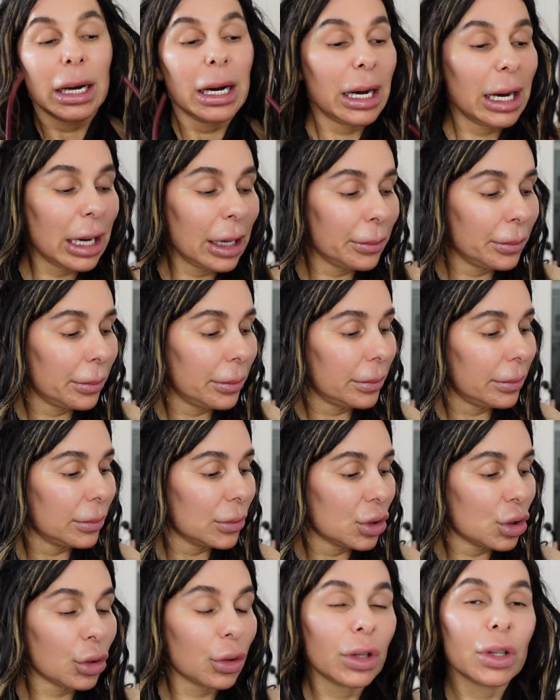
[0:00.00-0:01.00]
I'm
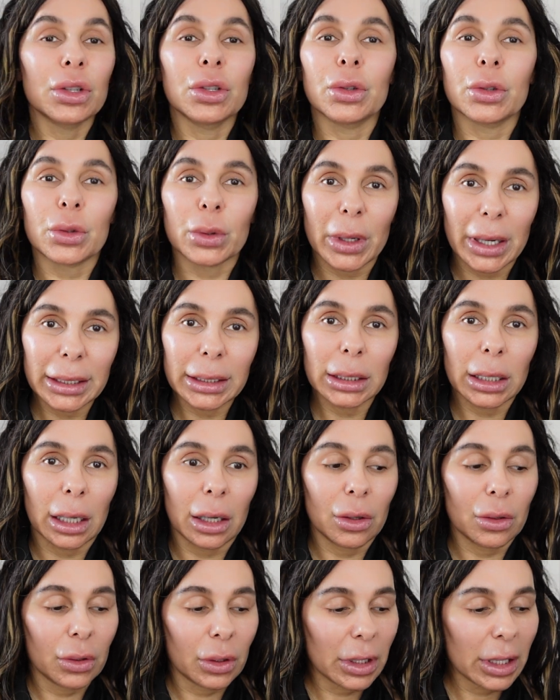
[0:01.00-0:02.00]
showing you right
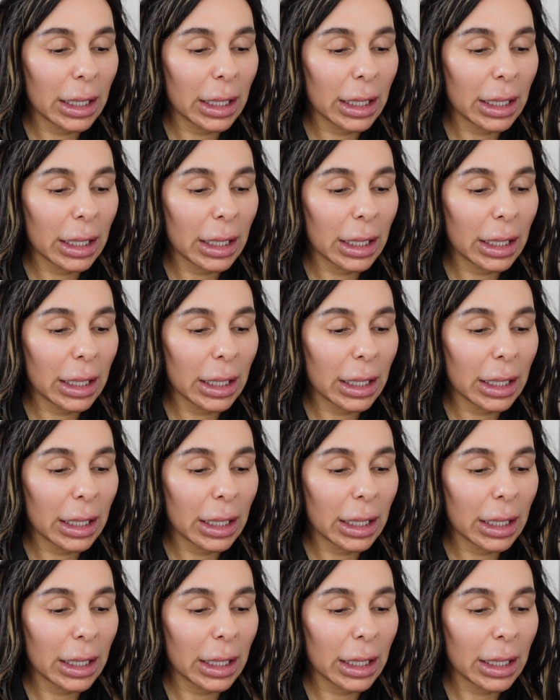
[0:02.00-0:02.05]
now